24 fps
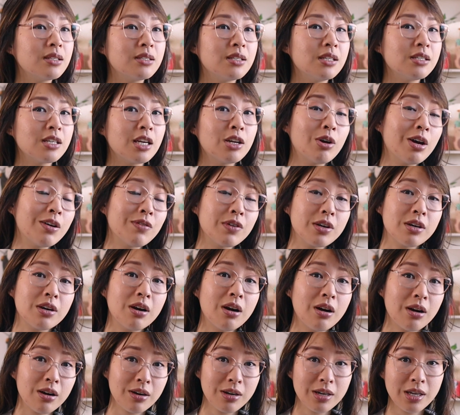since I don't have a
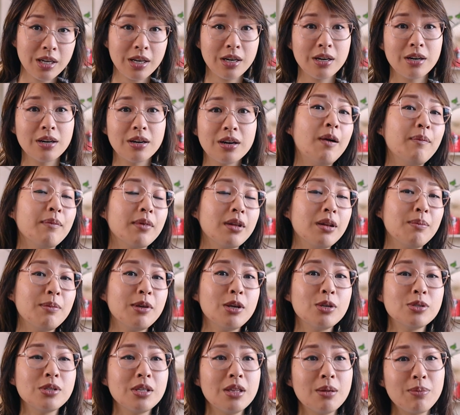car here, I'm going to be
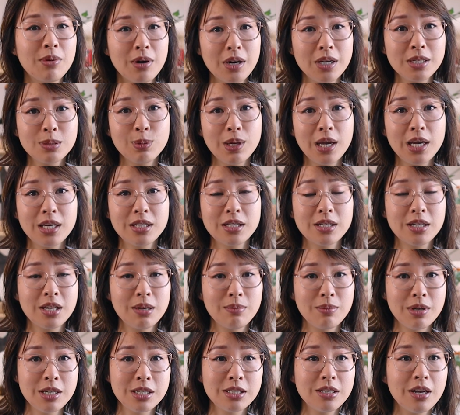using the box bike to take
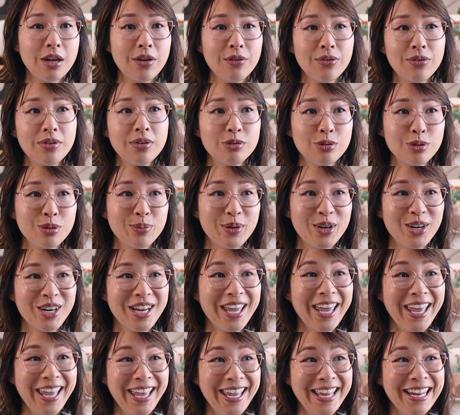my stuff to the
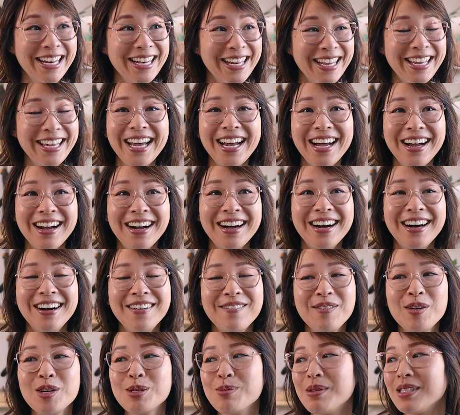market,
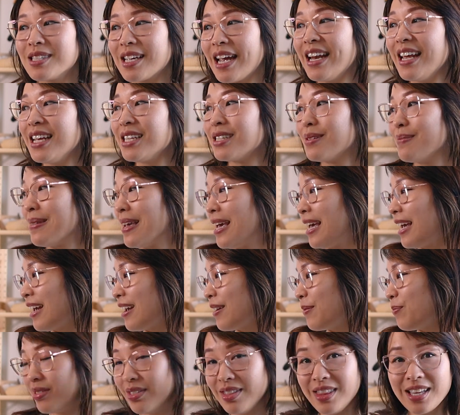which means I need to make
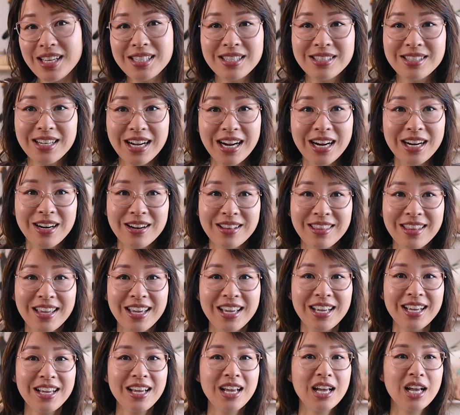this entire
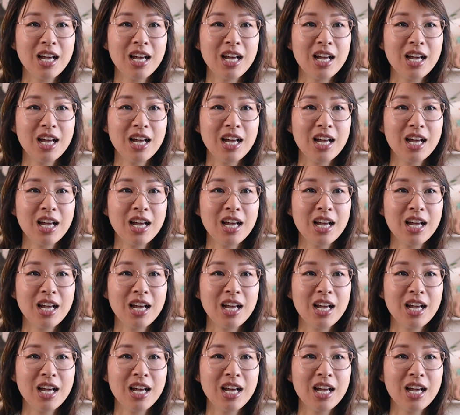thing